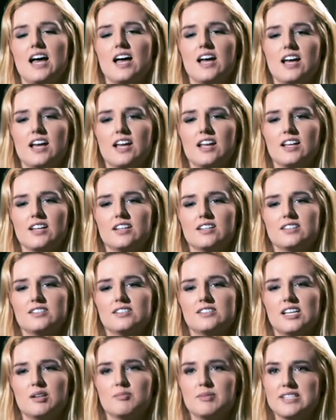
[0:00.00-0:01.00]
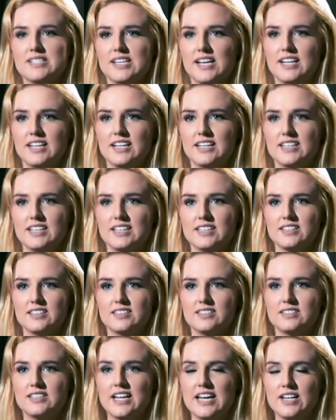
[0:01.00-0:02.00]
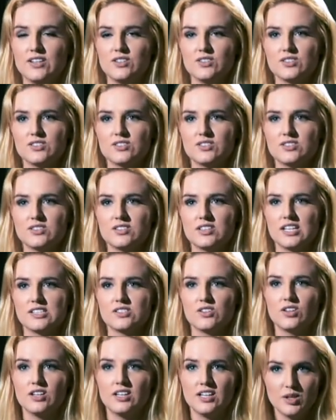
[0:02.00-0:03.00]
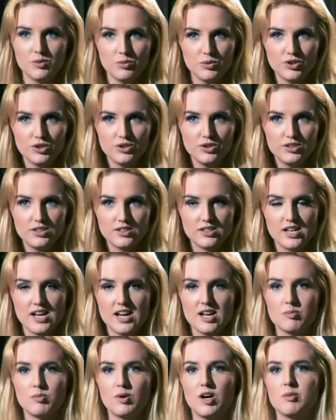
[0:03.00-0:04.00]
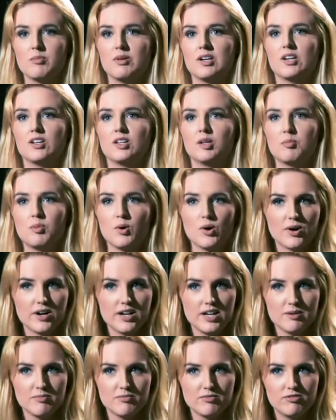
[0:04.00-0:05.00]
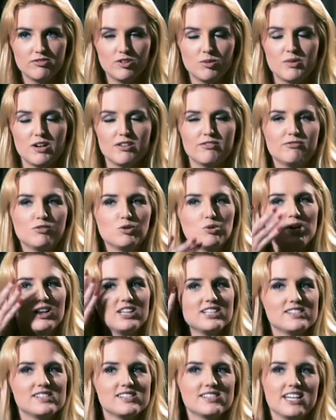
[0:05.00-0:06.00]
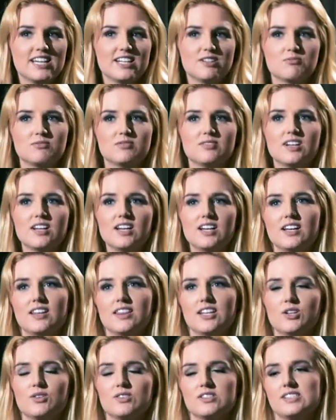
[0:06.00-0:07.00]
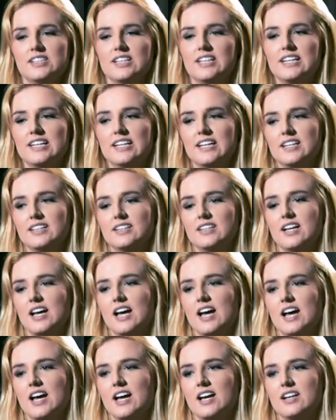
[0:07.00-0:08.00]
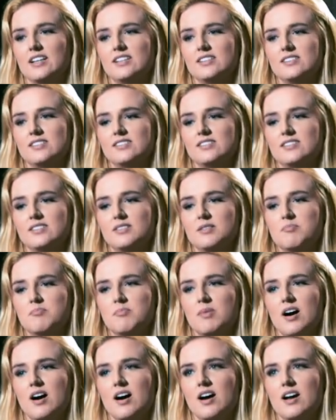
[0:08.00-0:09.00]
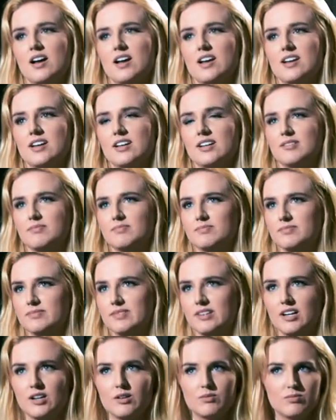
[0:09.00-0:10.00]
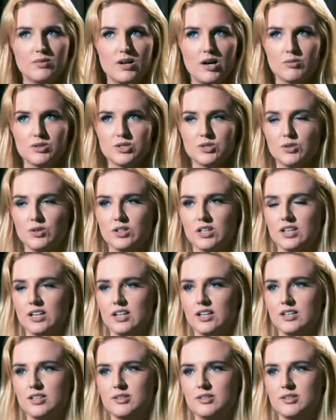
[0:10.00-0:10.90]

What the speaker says: and Tammy Taylor Nails, that's on Linwood, and Biomedical Emporium for my flawless skin that you're seeing, and my, how would you call it,